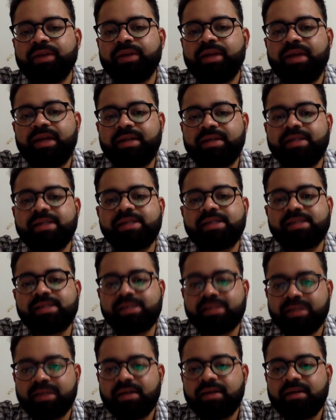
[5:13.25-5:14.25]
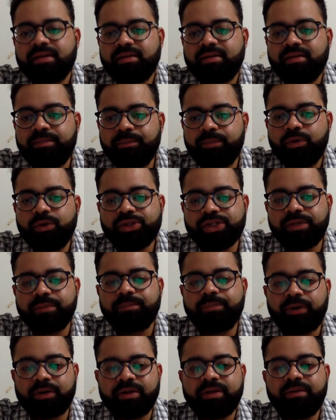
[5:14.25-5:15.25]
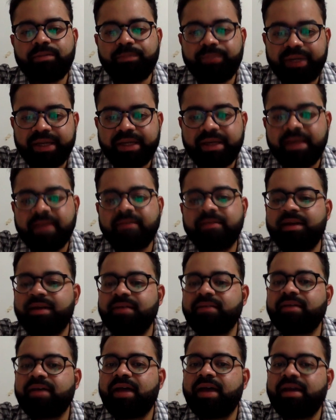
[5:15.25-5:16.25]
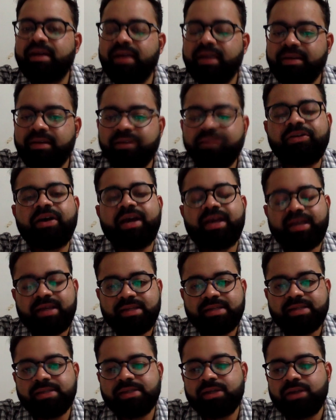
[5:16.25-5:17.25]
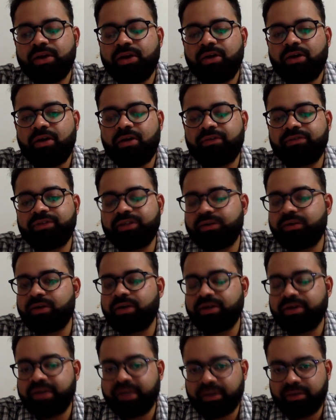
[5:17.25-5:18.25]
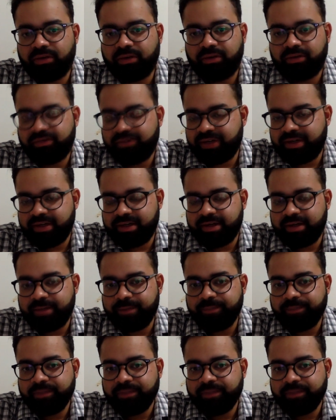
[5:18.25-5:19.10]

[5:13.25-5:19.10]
it is the most important brick in the entire edifice of the contract law of India.